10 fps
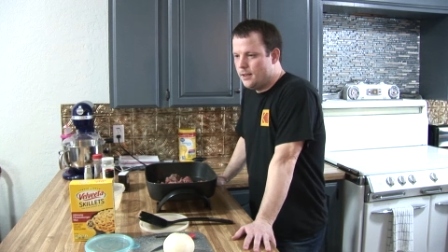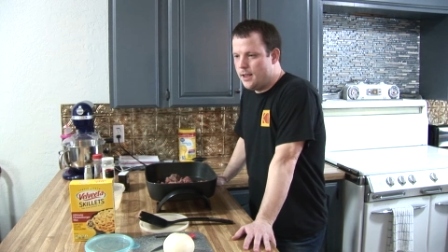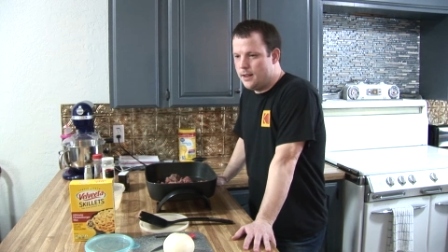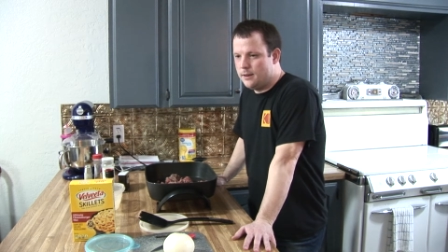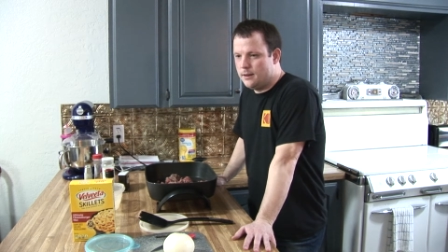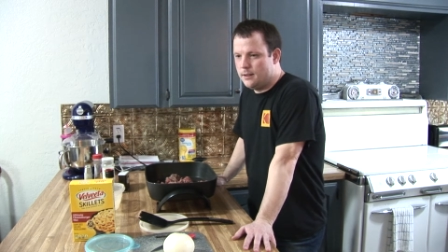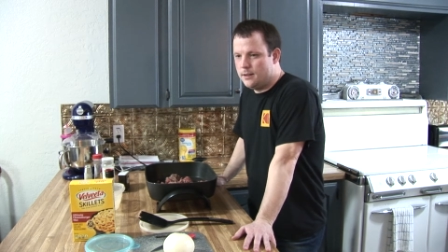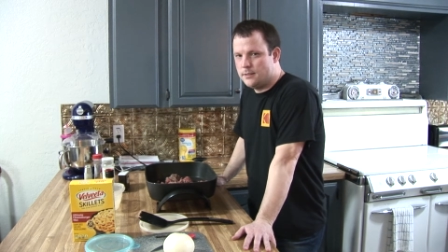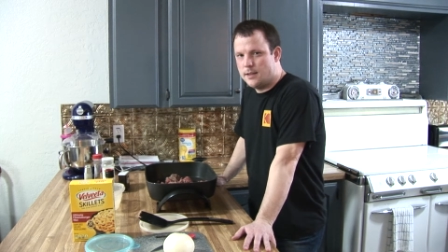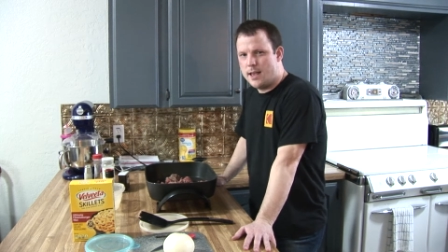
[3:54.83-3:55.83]
And
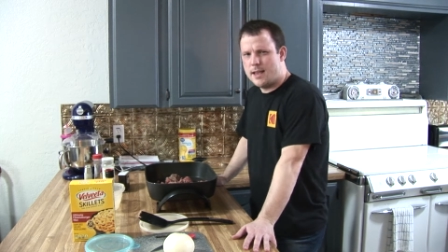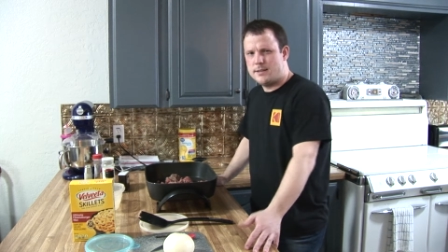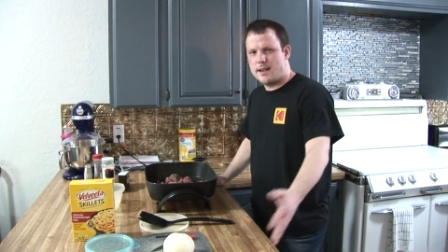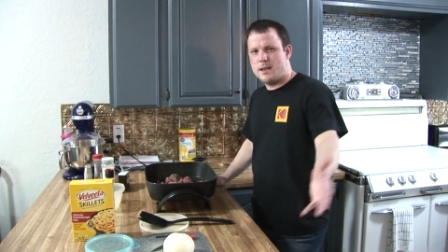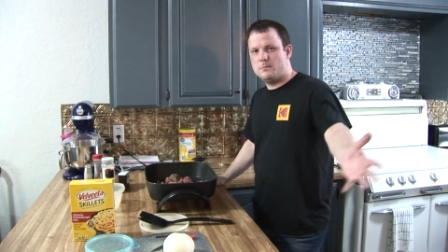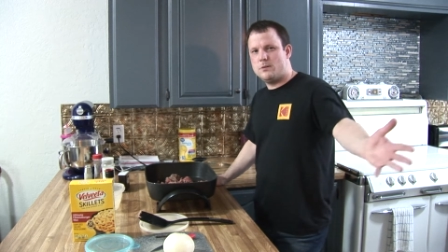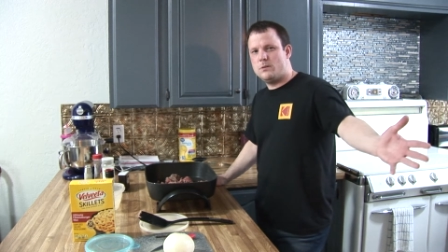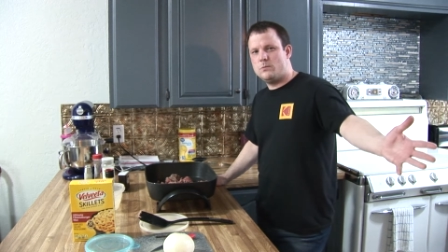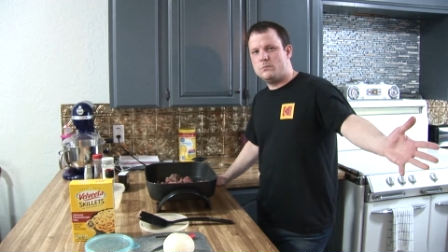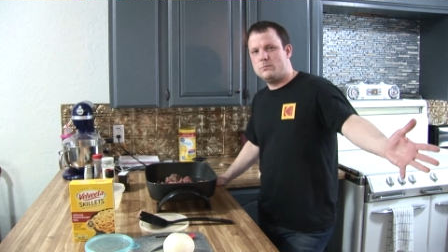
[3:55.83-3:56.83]
uh, say, hey James, you
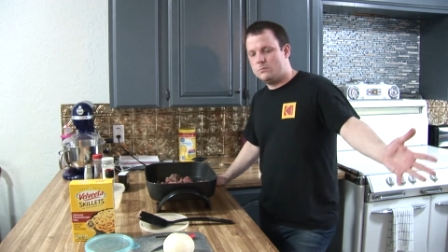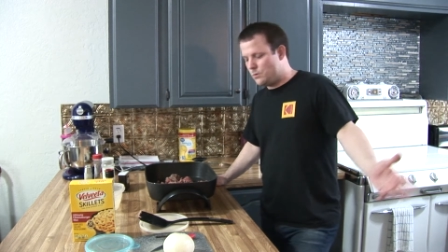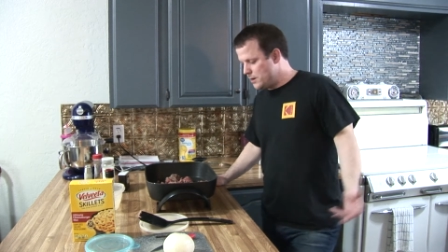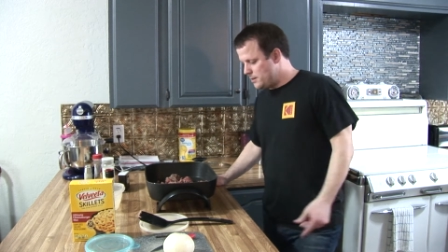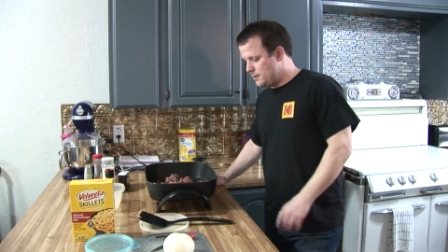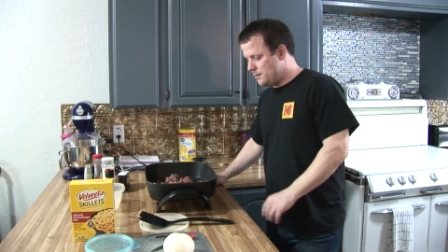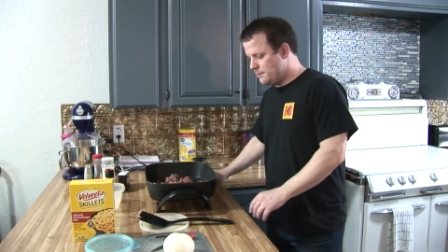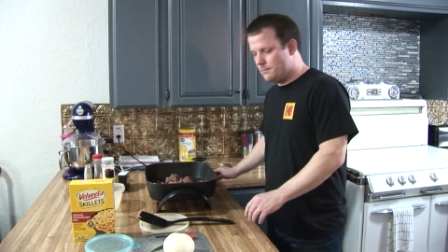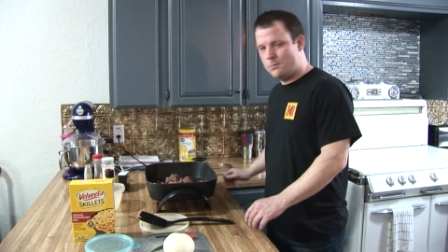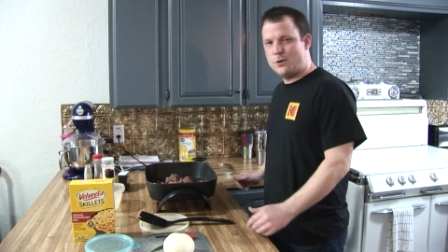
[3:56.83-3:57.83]
know, why don't you
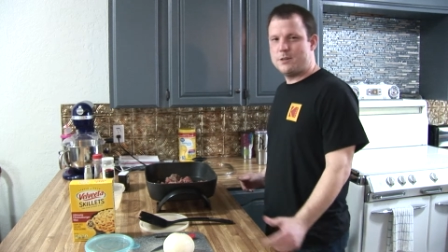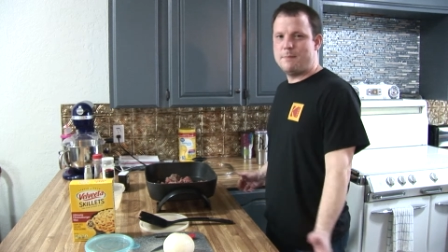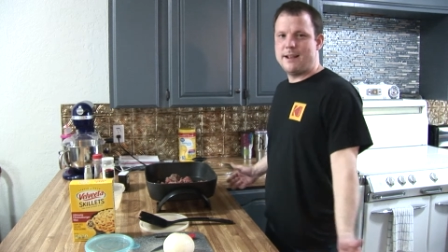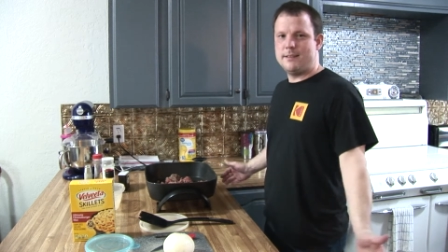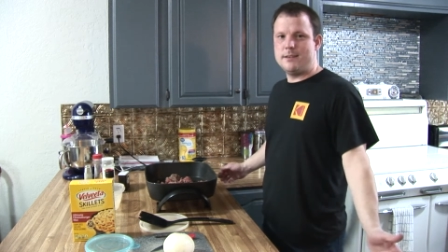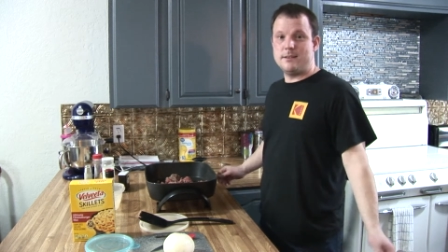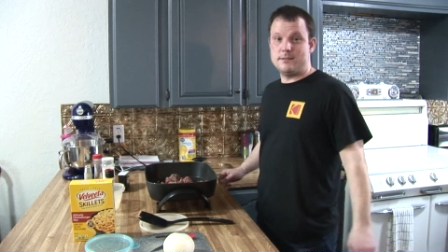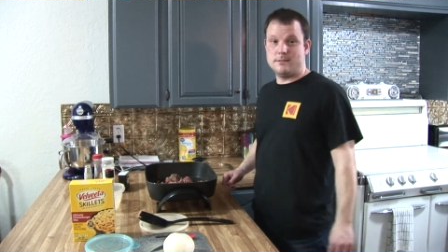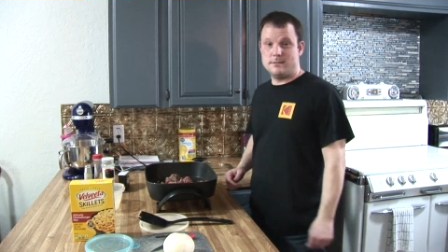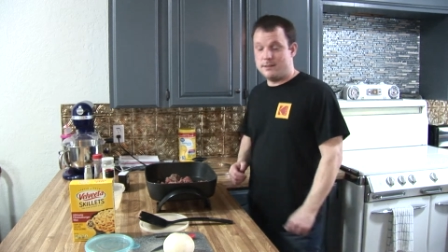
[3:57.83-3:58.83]
why don't you make
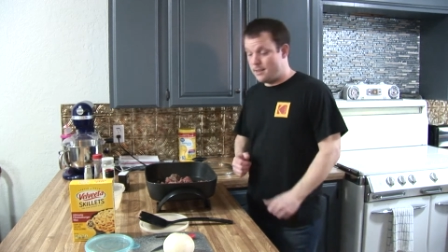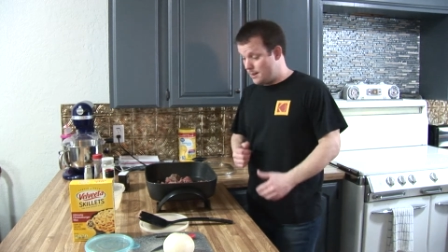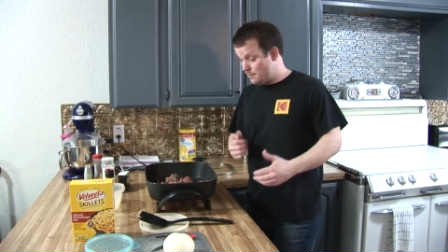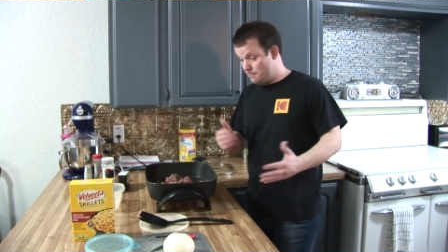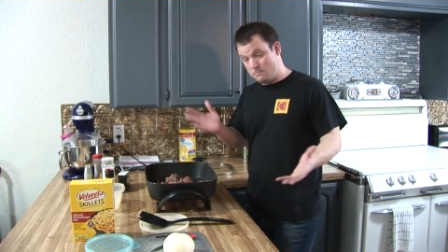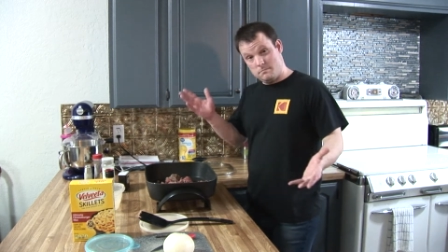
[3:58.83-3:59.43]
this? And then